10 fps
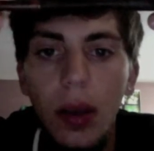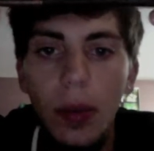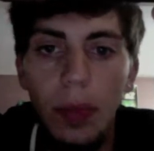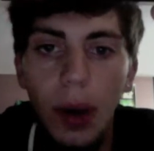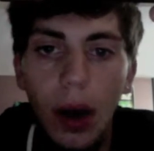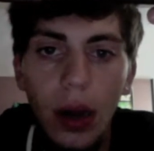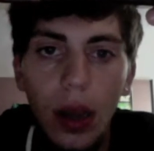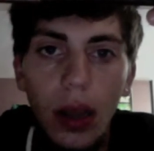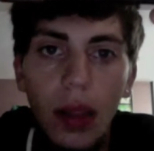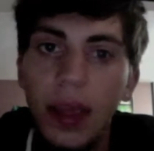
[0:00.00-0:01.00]

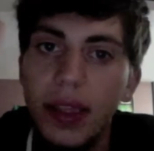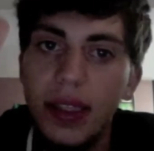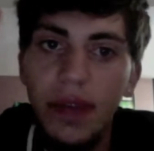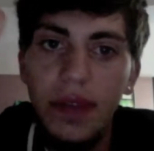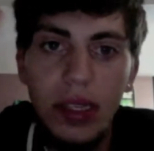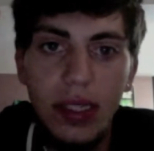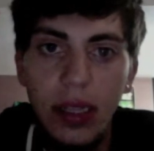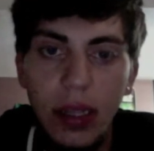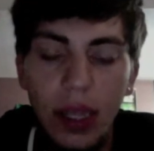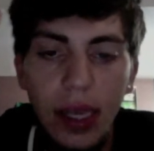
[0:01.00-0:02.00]
but they definitely
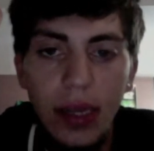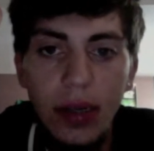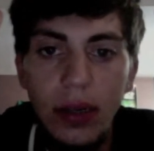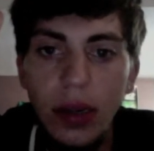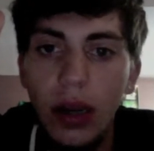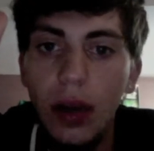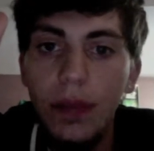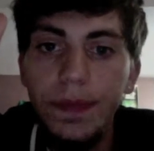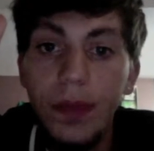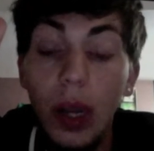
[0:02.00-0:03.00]
still hit
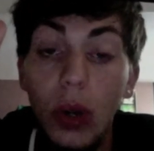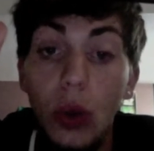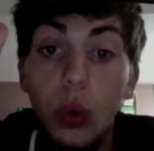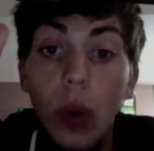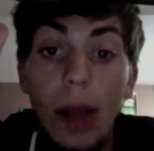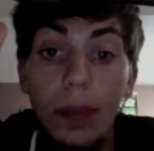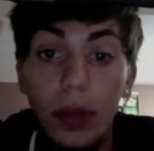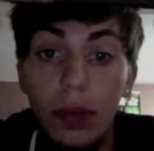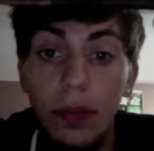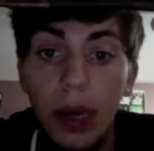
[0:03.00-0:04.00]
a crap
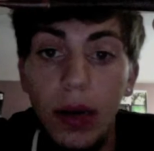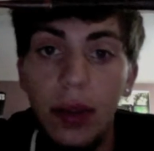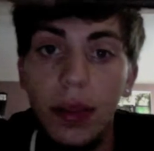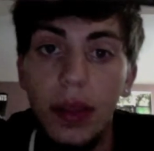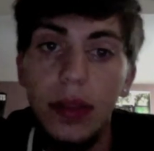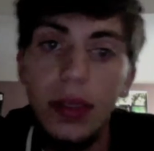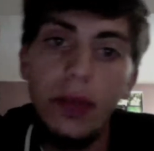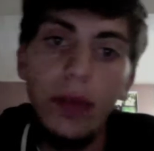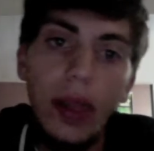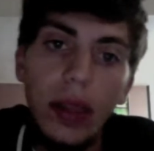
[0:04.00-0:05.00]
load better than the
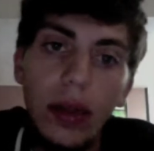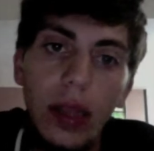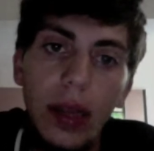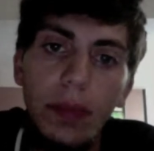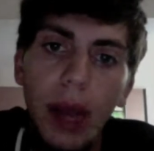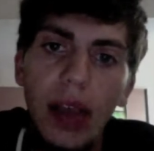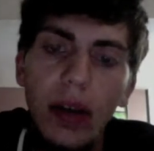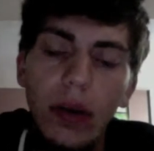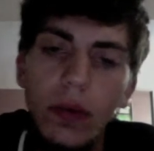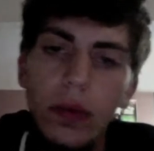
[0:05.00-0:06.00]
regular like
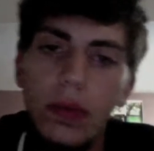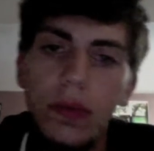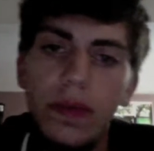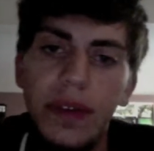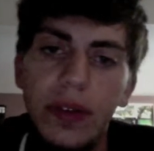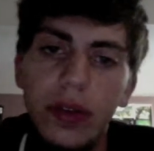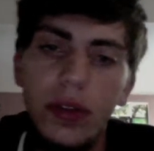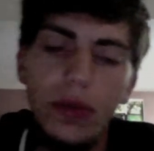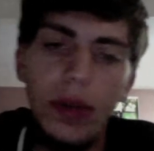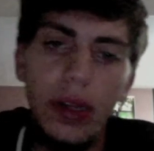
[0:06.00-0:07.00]
bio filters
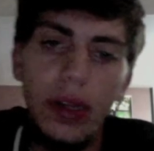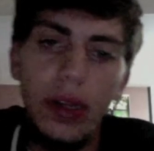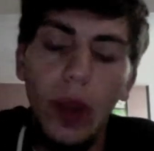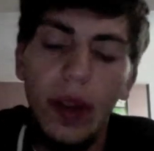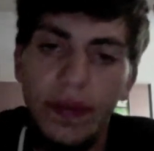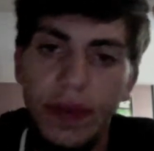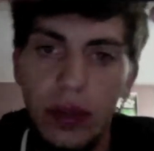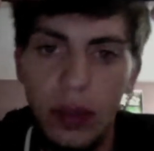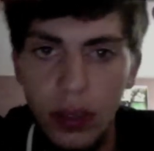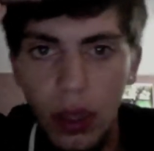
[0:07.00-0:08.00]
or regular white
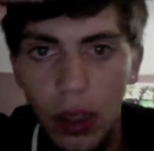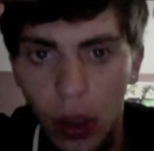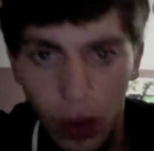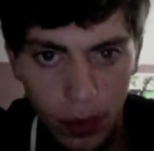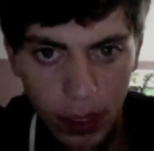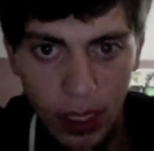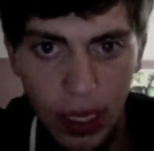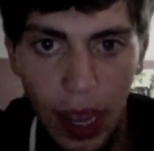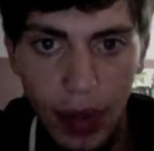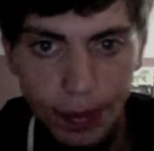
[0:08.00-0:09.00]
filters with the
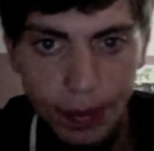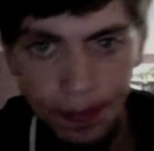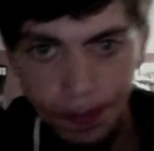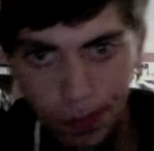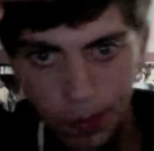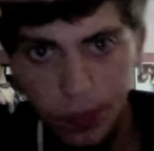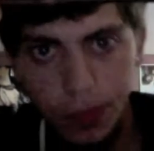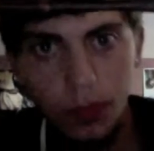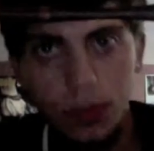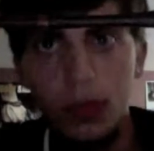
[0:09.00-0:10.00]
cotton.
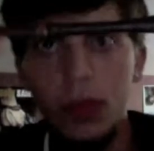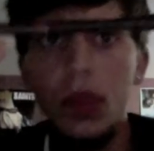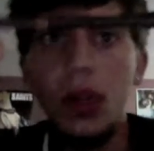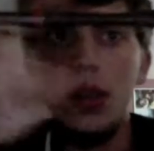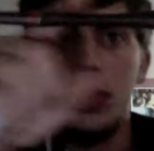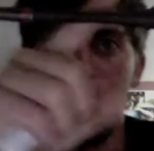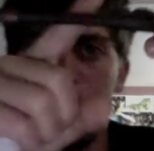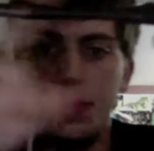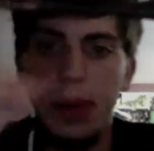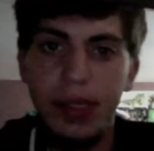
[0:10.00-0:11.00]
So this
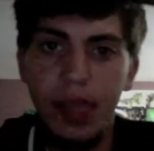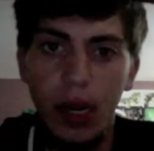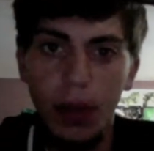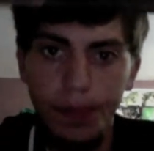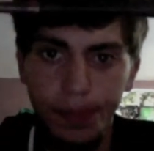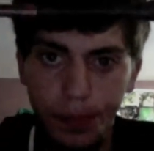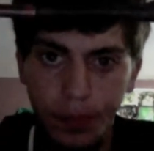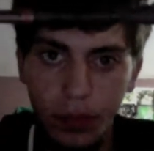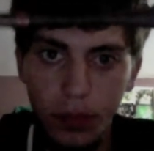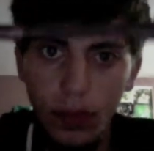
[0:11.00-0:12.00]
is my setup:
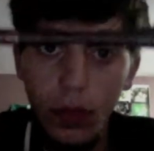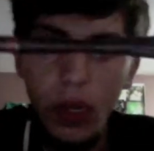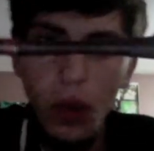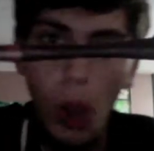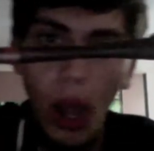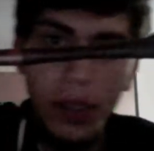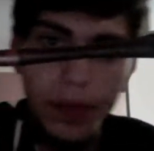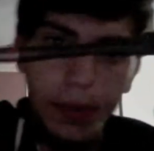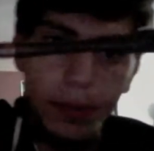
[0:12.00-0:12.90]
Wasp,